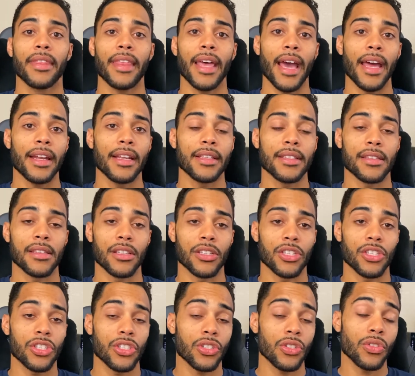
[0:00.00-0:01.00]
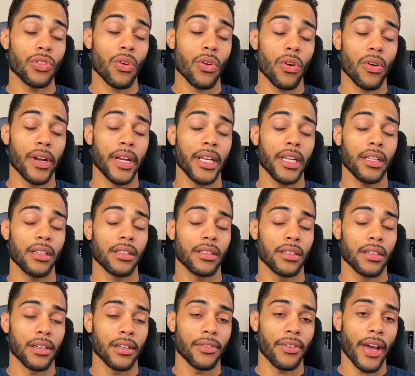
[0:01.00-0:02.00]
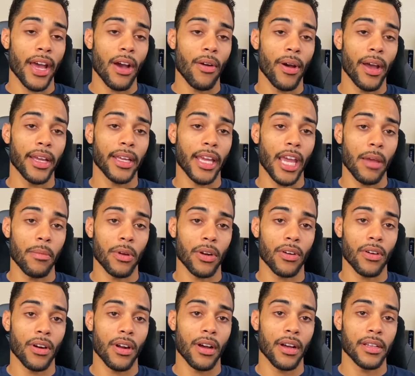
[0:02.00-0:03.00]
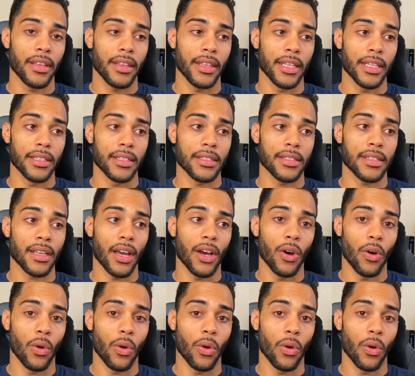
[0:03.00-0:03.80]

That is the story of how I came across this